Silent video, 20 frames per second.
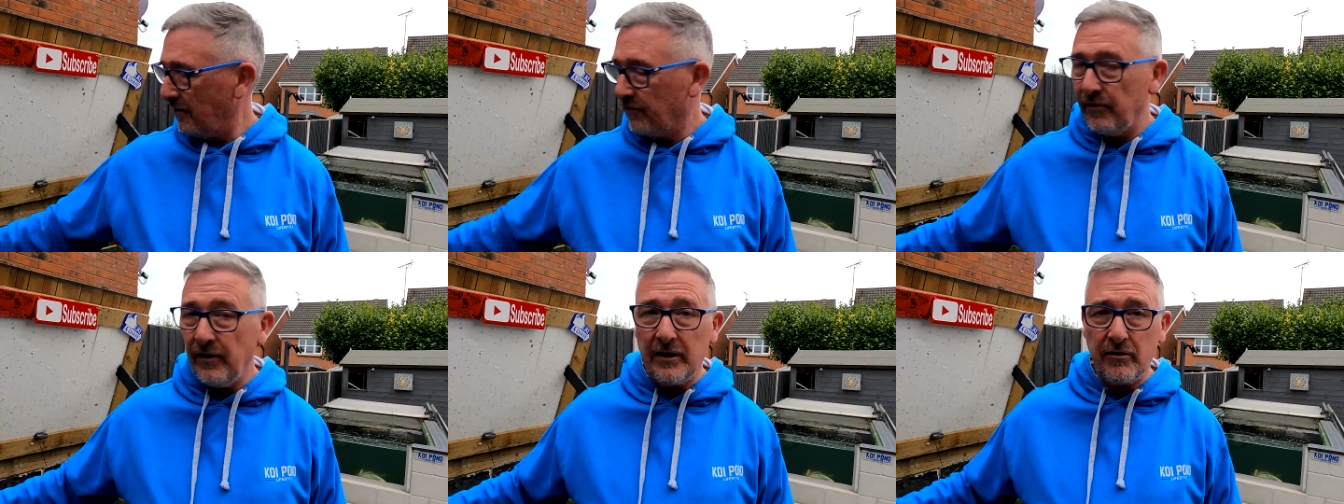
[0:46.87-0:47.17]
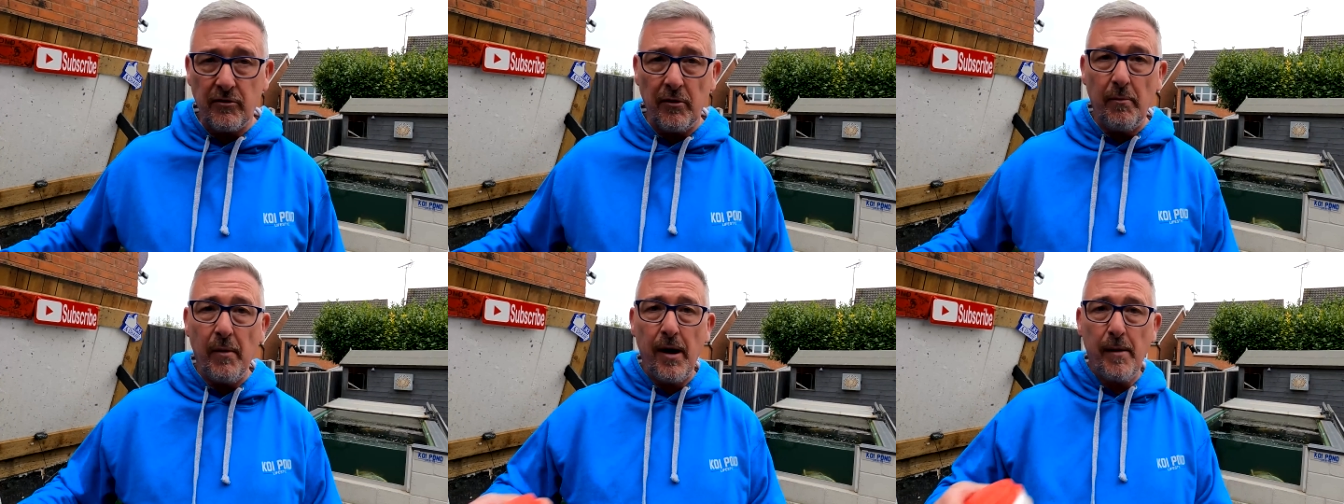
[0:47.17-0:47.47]

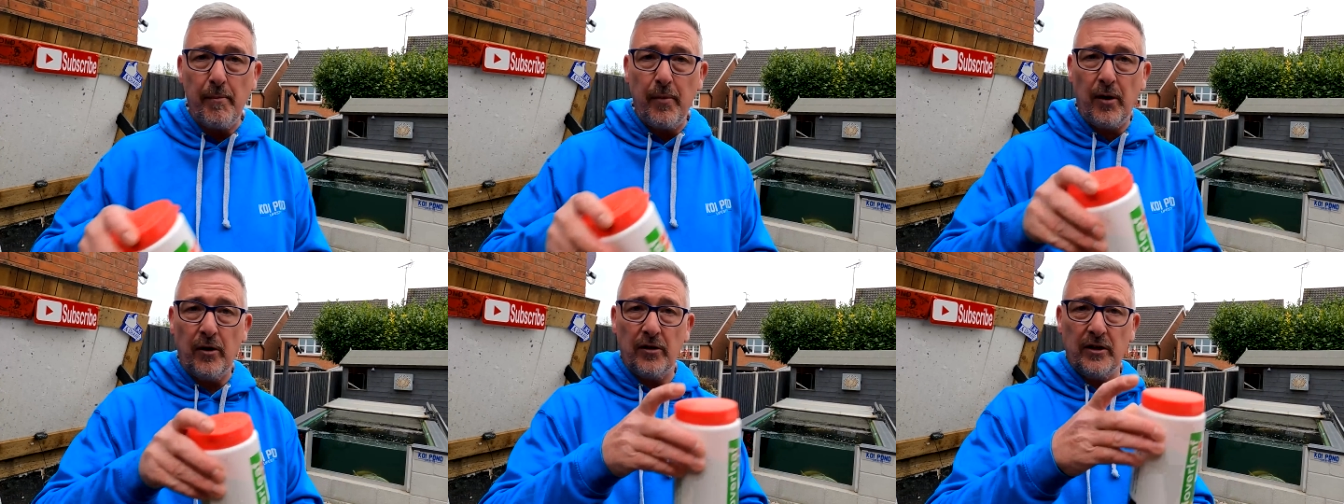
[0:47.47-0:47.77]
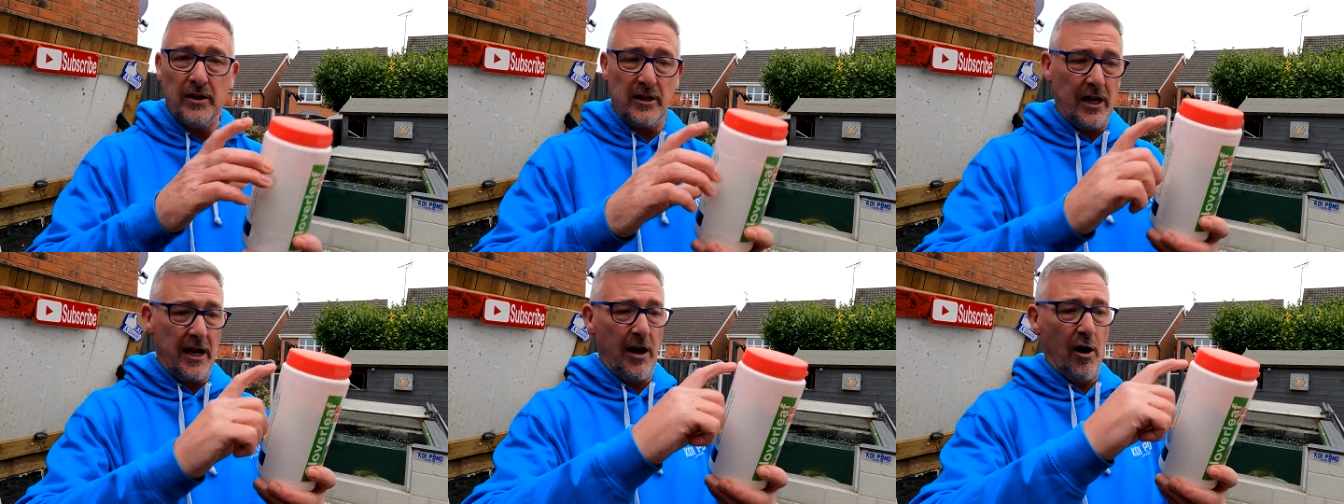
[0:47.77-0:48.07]
literally my
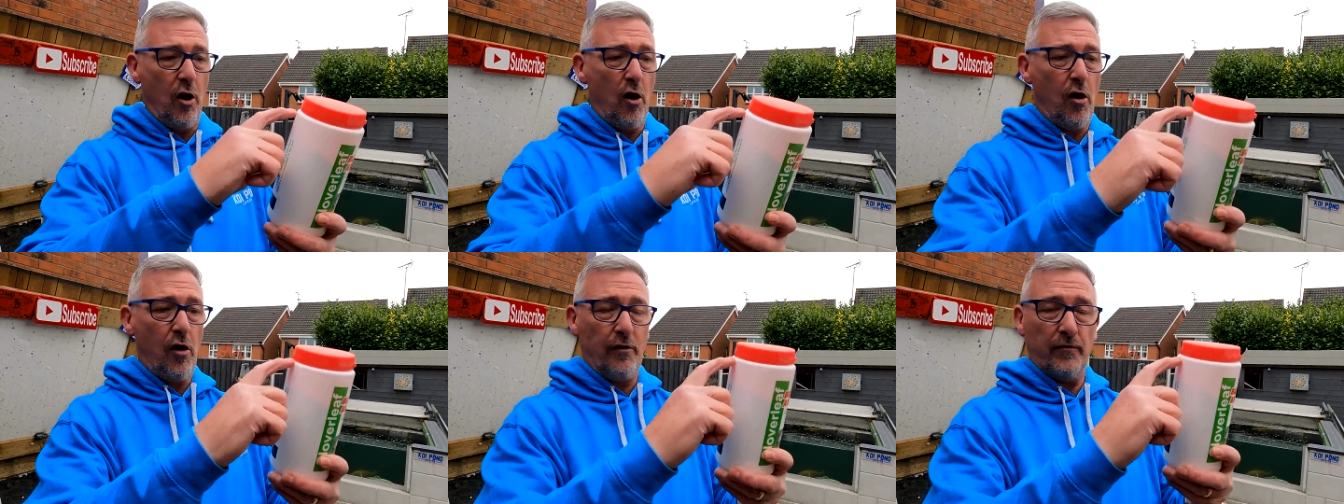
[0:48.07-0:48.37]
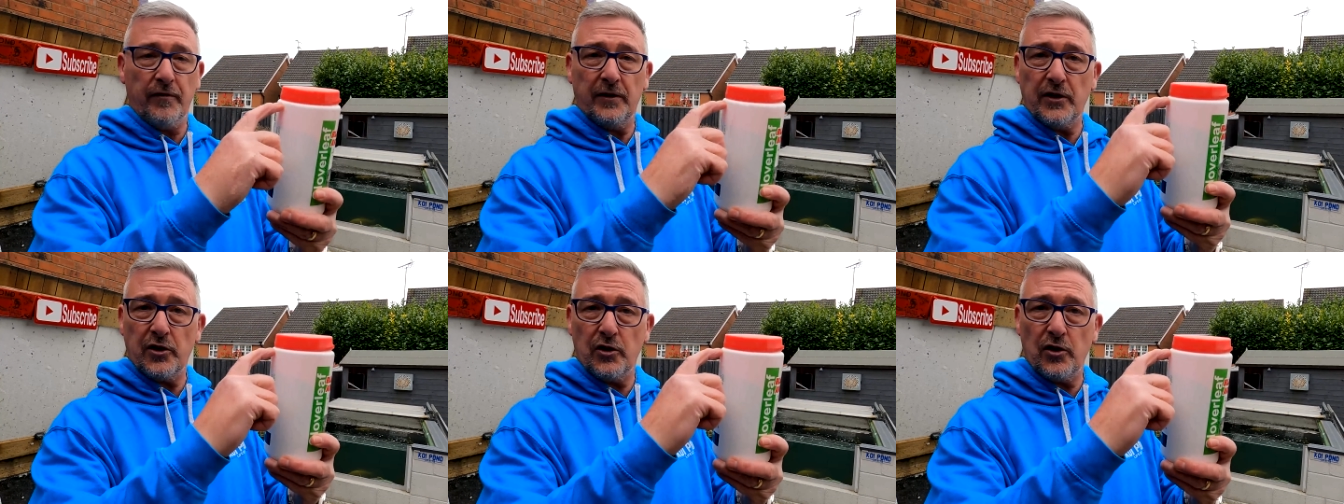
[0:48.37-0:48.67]
pond is like
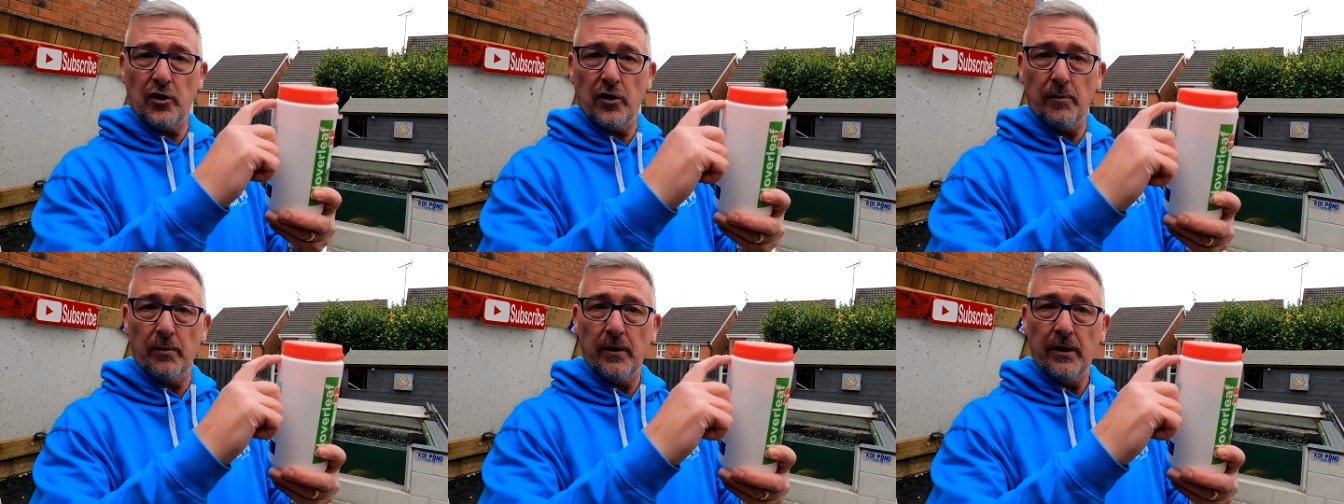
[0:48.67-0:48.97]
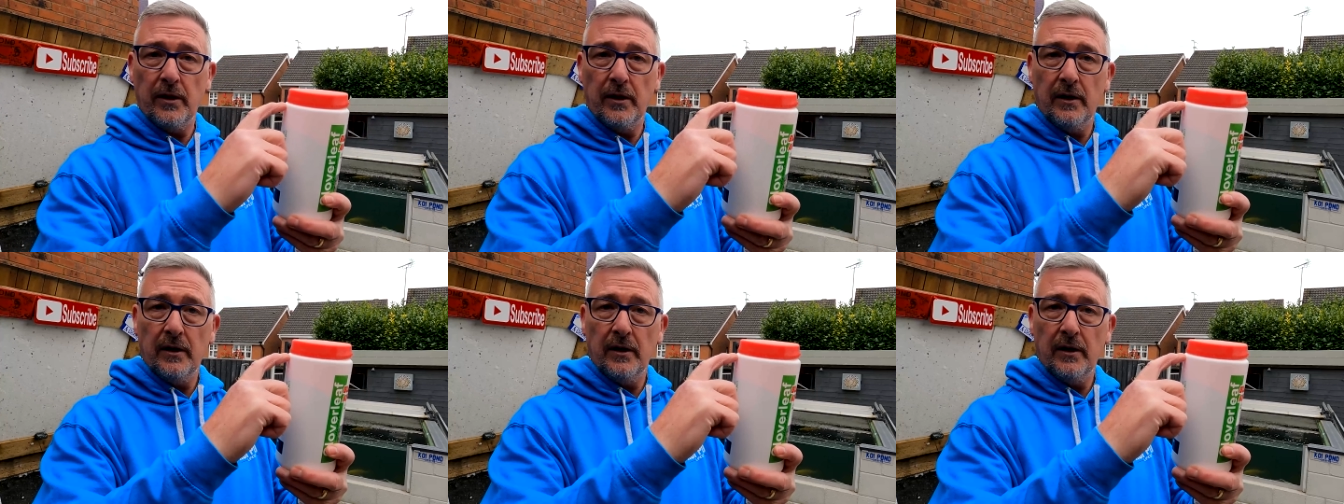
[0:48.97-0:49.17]
half this tub,